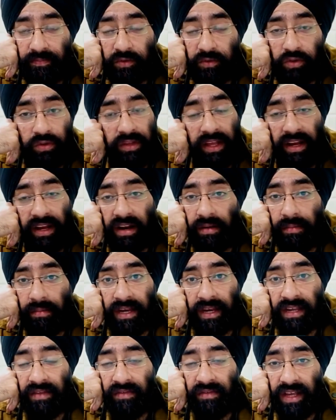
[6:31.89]
So there are
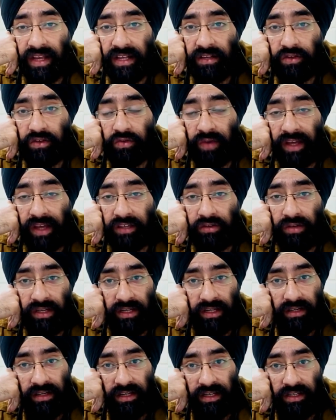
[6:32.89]
many ways to actually
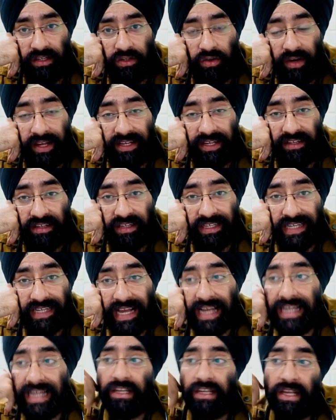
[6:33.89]
increase your
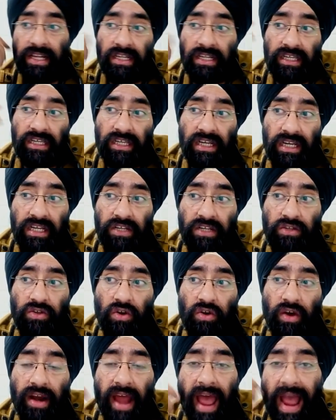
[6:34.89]
exercise, increase
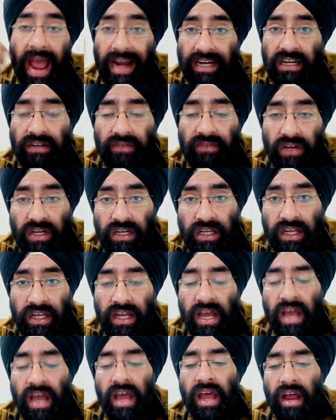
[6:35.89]
your
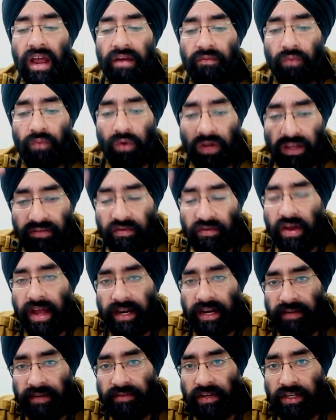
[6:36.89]
activity, and whatever
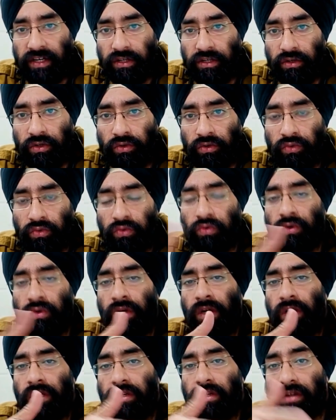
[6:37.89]
activity you
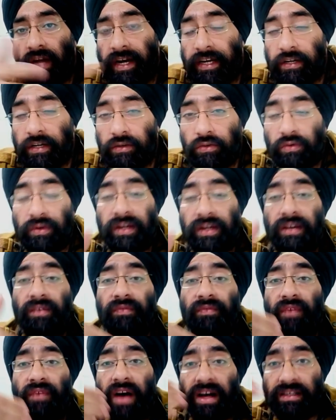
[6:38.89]
do, try to do it
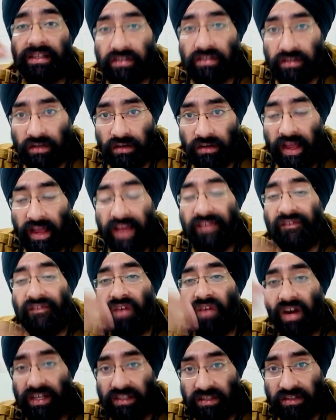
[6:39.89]
faster and
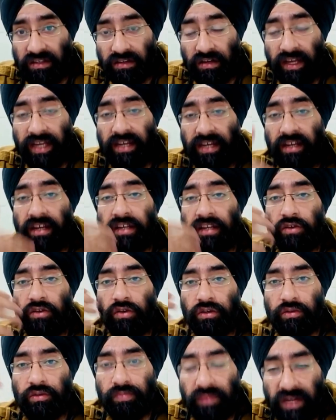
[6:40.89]
faster. Increase
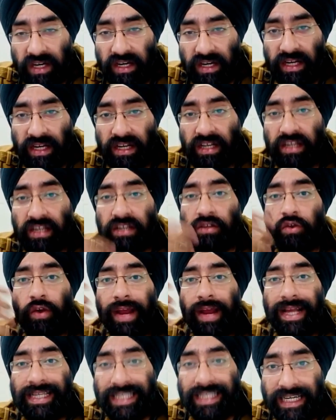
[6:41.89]
your speed, increase your
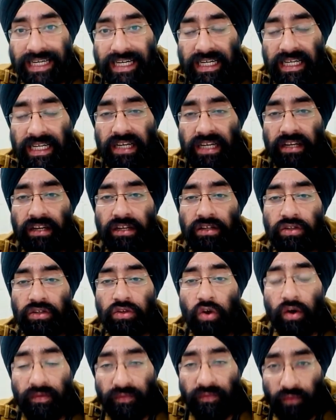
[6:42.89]
agility, increase
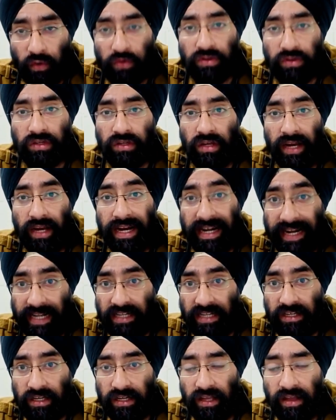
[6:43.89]
your force,
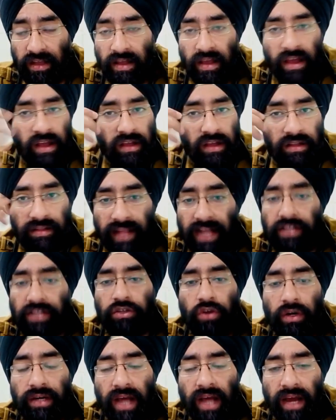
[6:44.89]
intensity.
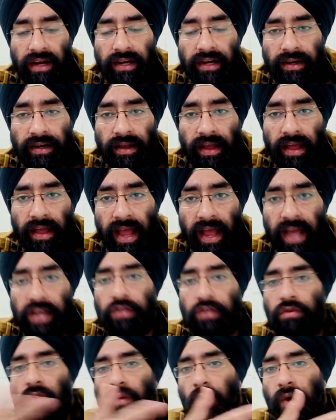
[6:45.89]
That's your target, and
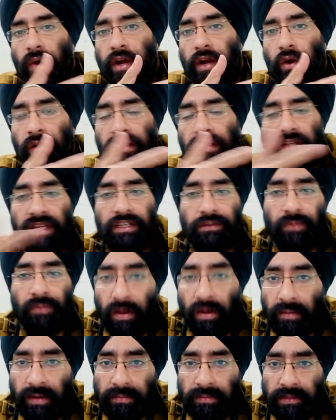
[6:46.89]
you avoid all these
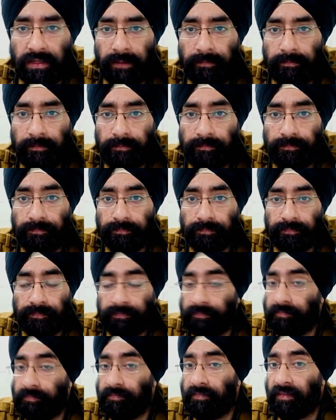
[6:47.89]
problems.
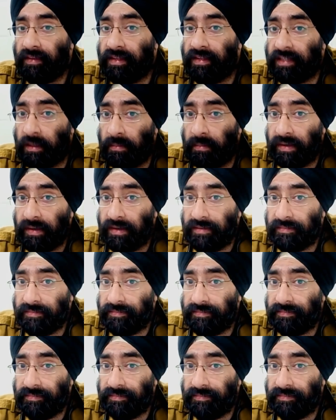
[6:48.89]
Simple.